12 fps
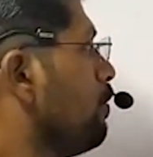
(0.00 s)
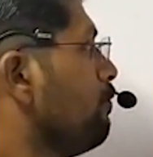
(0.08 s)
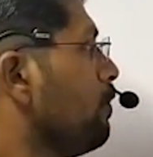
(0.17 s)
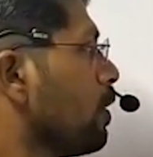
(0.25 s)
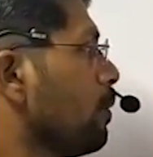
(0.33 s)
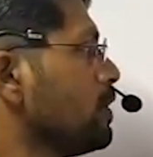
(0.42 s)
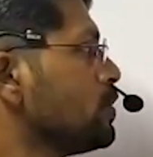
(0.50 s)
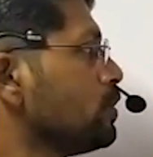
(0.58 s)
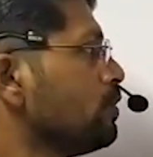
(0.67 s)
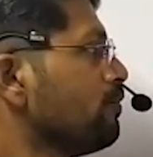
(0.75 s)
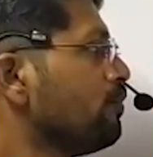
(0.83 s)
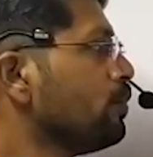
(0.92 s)
formation
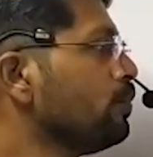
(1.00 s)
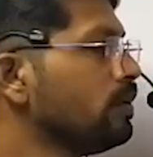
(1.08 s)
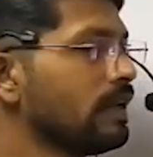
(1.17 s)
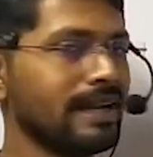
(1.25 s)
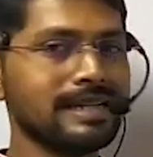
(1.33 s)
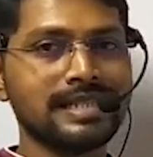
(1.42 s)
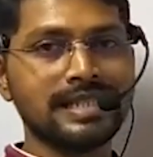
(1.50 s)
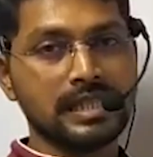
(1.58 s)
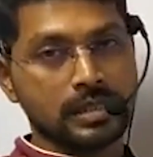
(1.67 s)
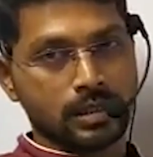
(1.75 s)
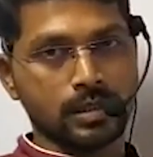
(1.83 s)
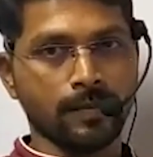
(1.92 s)
of fruit and
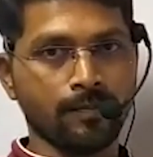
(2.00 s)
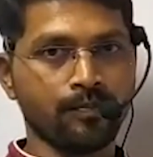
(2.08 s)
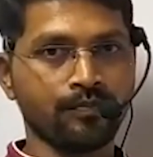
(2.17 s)
seeds.